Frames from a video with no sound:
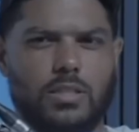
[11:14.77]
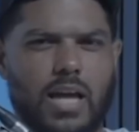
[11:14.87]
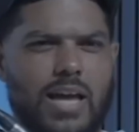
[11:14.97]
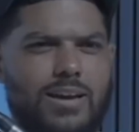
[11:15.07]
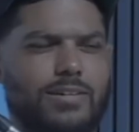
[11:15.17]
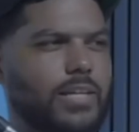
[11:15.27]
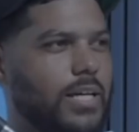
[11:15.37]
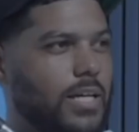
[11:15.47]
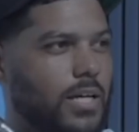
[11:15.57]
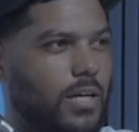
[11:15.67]
Hell
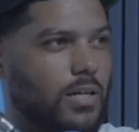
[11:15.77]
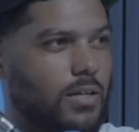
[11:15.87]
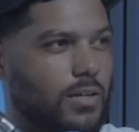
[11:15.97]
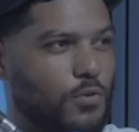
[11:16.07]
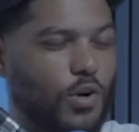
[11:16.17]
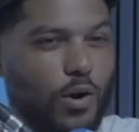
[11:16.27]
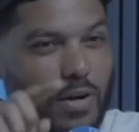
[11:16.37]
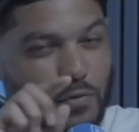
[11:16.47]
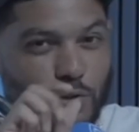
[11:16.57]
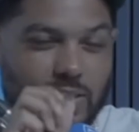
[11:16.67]
yeah.
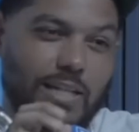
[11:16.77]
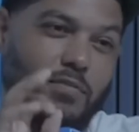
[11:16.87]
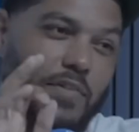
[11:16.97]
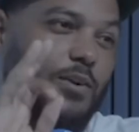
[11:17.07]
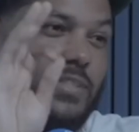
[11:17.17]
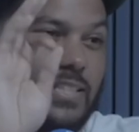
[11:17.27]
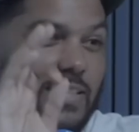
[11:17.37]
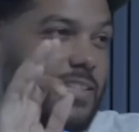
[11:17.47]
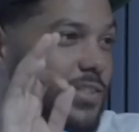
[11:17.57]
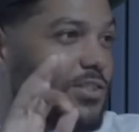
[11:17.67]
If you see her following
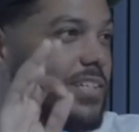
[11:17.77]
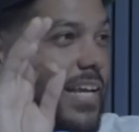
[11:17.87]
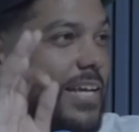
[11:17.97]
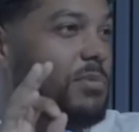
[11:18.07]
608